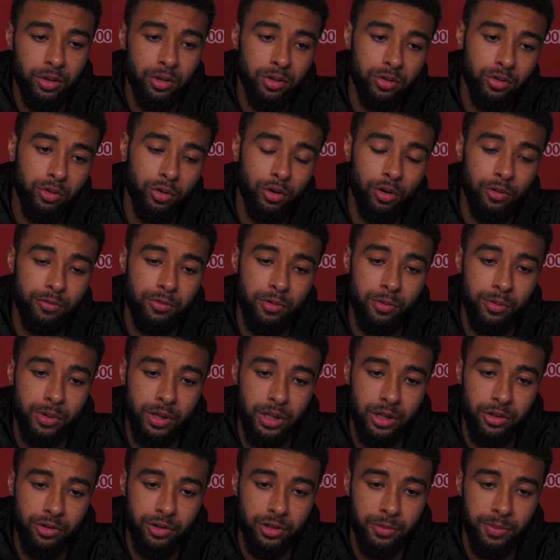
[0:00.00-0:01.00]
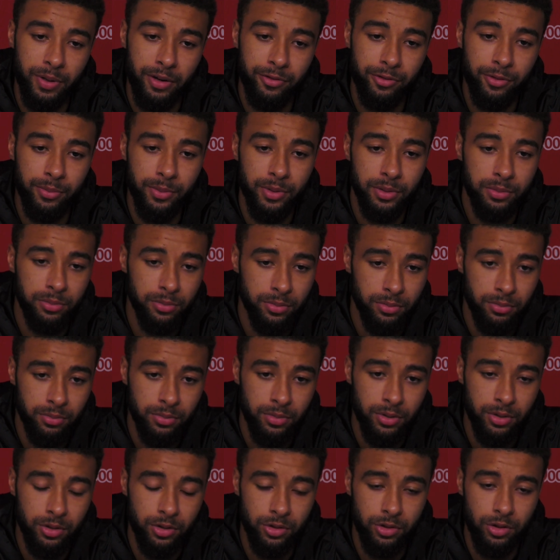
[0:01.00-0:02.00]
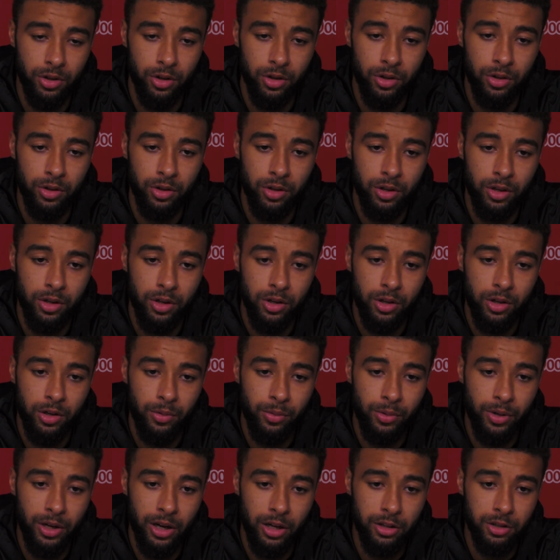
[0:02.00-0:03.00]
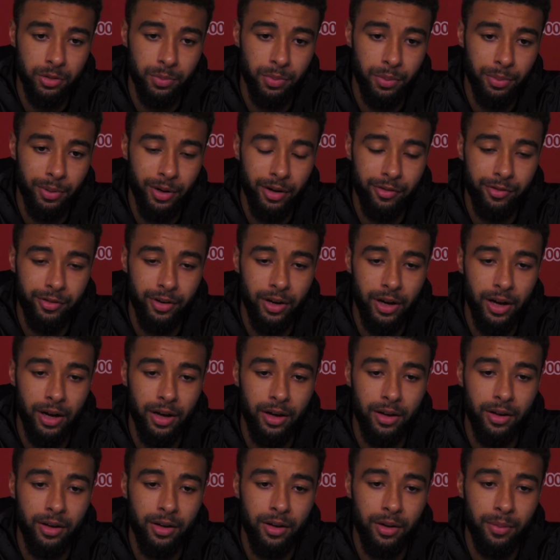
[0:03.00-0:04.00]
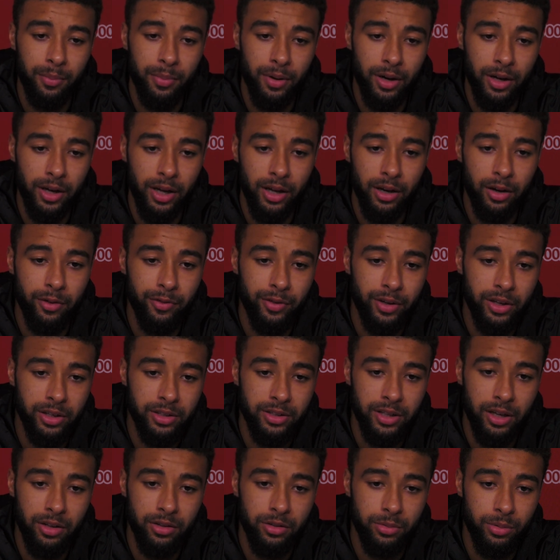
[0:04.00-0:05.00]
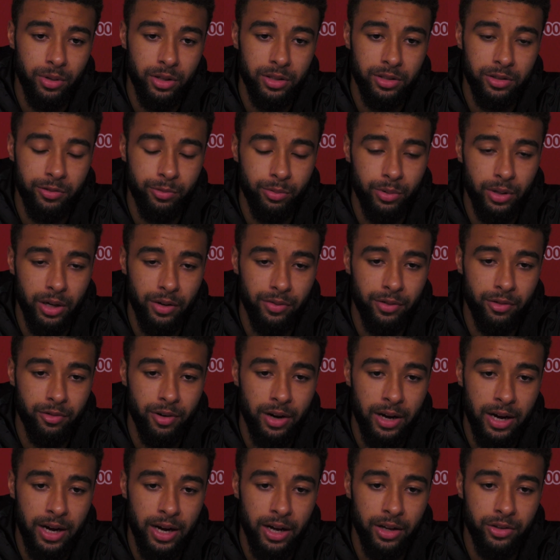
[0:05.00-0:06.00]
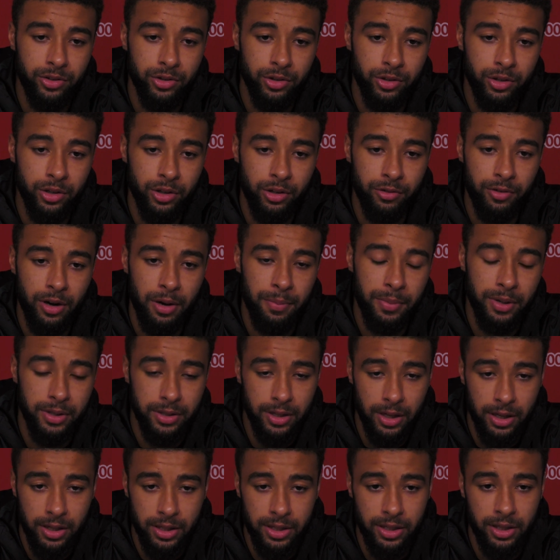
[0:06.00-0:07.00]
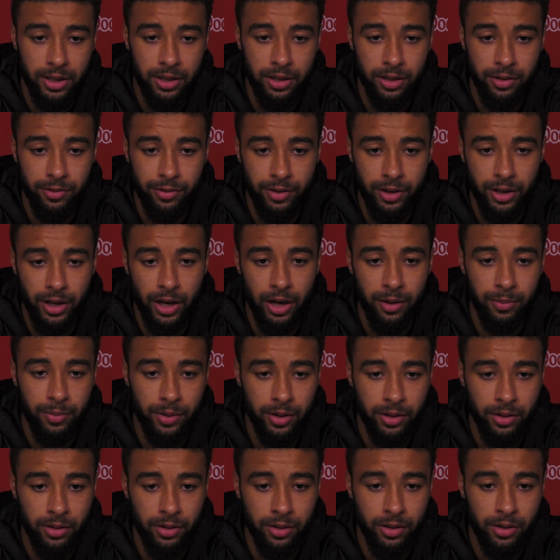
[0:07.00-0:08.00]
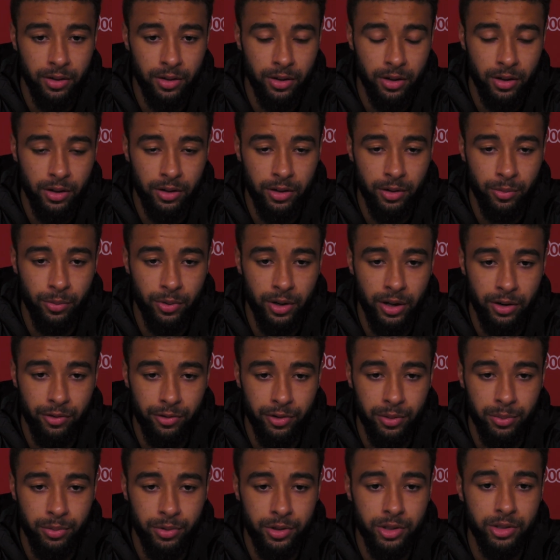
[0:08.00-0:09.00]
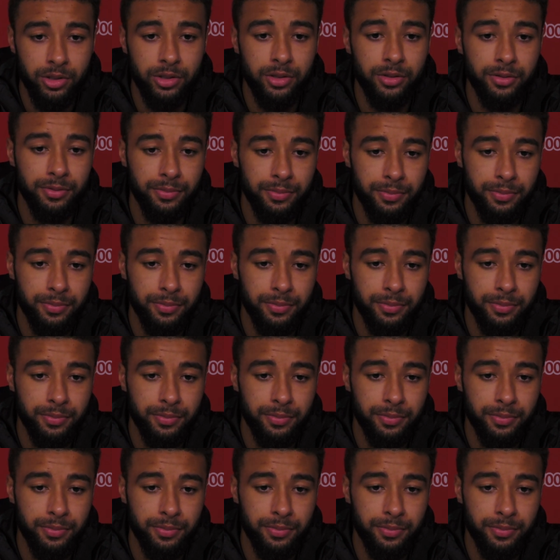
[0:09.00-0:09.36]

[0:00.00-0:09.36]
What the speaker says: sort of what we're going to expect from them, so we know how to prepare for that. But again, I think it's down to us. If we have the right attitude and the right mentality for the game, then we'll get the 3 points.